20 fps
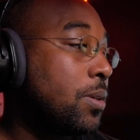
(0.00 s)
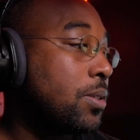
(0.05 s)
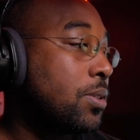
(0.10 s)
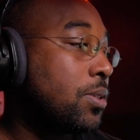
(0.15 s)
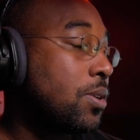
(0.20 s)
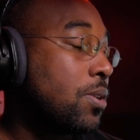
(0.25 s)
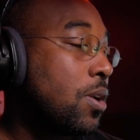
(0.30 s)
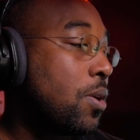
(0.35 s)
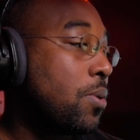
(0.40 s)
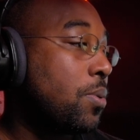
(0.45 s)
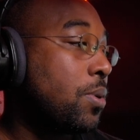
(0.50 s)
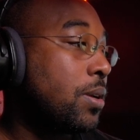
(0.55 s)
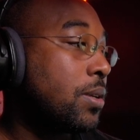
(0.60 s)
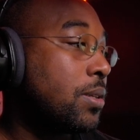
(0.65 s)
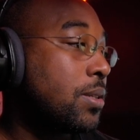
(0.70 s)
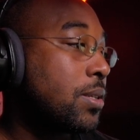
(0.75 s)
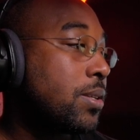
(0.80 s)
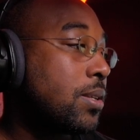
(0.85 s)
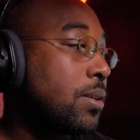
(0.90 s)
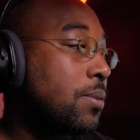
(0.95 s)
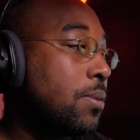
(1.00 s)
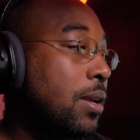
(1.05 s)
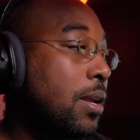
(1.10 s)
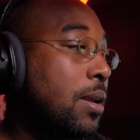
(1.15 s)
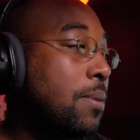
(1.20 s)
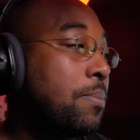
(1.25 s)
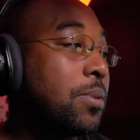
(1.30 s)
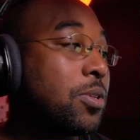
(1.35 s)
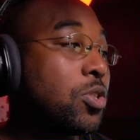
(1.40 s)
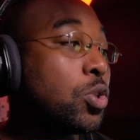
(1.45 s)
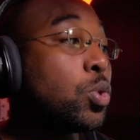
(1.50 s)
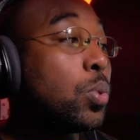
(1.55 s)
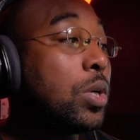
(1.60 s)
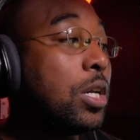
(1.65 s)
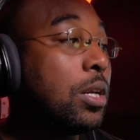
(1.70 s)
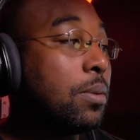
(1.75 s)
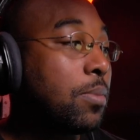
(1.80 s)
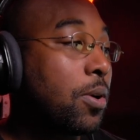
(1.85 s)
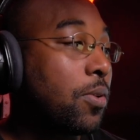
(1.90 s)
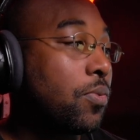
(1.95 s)
So notice in
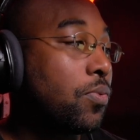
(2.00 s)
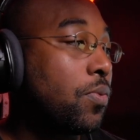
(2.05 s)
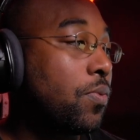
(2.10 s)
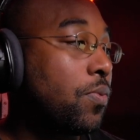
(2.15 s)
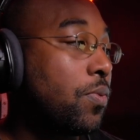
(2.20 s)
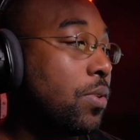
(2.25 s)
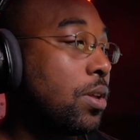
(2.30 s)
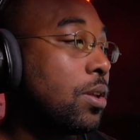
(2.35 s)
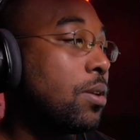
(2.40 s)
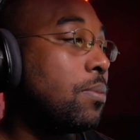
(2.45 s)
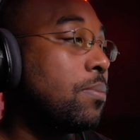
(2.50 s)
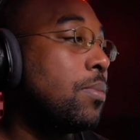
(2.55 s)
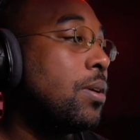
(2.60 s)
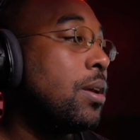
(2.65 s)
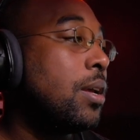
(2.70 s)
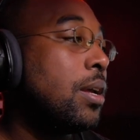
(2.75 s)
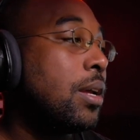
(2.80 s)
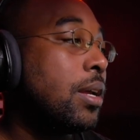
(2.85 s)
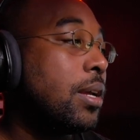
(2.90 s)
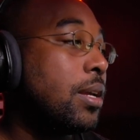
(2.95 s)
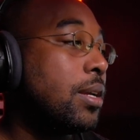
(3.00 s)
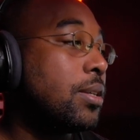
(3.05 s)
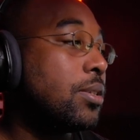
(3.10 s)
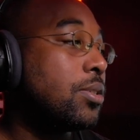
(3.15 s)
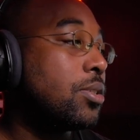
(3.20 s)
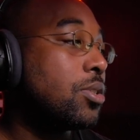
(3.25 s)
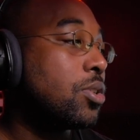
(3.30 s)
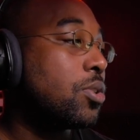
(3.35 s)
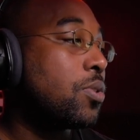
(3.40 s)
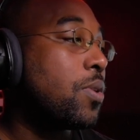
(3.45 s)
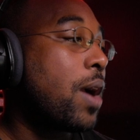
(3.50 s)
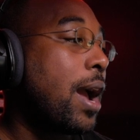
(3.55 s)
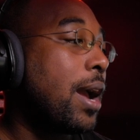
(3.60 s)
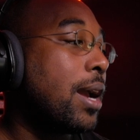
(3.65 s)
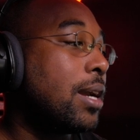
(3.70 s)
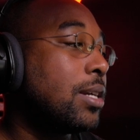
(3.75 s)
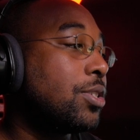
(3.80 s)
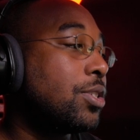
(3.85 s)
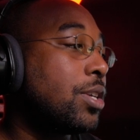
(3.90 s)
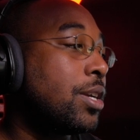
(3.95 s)
between both of them is
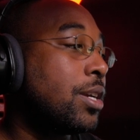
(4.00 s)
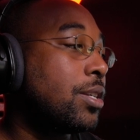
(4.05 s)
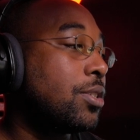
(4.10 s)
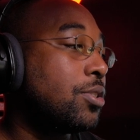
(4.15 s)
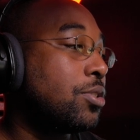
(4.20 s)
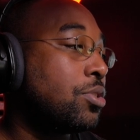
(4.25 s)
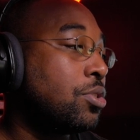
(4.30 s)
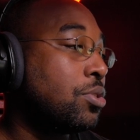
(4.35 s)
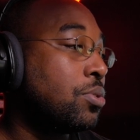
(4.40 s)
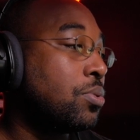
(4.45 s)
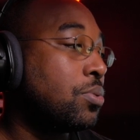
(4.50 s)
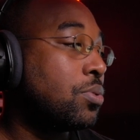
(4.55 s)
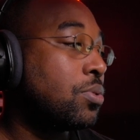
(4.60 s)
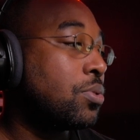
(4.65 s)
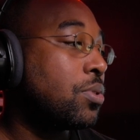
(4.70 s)
crash and two,